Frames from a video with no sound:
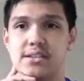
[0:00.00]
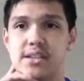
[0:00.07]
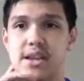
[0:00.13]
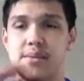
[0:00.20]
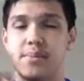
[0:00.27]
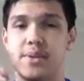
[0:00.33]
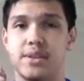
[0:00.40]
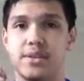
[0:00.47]

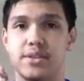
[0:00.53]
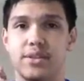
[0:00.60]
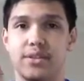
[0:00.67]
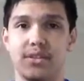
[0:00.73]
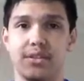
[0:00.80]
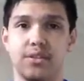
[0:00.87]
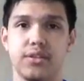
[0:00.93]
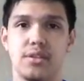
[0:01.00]
time
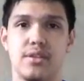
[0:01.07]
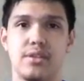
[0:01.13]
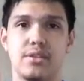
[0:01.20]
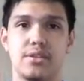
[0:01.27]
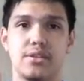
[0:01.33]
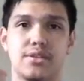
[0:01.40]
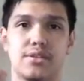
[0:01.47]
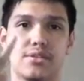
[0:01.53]

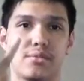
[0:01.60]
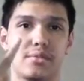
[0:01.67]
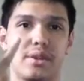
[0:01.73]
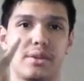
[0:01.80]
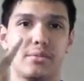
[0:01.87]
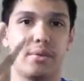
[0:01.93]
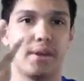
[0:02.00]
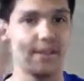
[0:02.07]
in
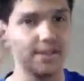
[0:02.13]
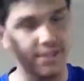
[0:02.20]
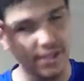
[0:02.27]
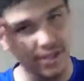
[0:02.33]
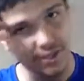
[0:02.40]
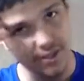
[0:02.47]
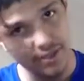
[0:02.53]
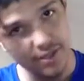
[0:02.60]
3
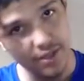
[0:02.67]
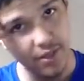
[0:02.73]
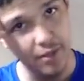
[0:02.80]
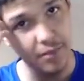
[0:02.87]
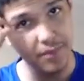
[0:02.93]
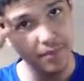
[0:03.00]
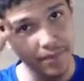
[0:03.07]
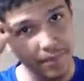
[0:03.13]
races.
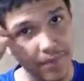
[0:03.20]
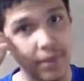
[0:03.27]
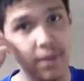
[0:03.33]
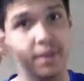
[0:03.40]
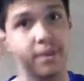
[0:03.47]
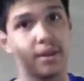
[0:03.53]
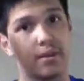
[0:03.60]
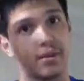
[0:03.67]
So
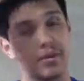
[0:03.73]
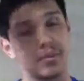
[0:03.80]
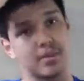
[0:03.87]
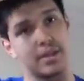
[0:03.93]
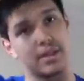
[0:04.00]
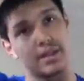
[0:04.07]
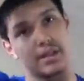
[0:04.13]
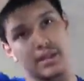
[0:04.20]
that was
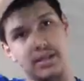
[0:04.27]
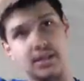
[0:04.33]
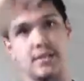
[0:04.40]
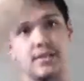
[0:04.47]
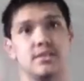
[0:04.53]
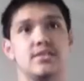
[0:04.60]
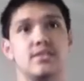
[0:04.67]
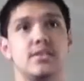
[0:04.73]
pretty
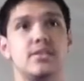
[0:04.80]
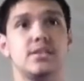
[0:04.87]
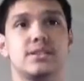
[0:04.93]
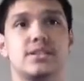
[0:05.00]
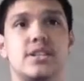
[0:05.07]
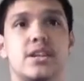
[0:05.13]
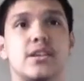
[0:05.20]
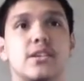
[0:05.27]
good. So
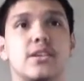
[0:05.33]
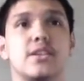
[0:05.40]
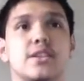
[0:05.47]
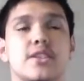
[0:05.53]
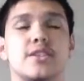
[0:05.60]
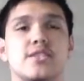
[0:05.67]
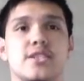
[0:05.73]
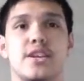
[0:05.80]
let's take a look
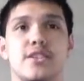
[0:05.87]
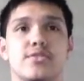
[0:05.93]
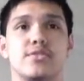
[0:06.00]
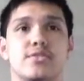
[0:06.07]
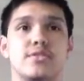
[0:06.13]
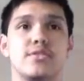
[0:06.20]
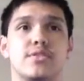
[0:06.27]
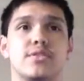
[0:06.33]
at the stage
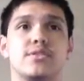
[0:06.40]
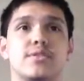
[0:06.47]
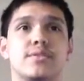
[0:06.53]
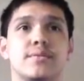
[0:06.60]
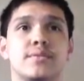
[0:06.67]
result.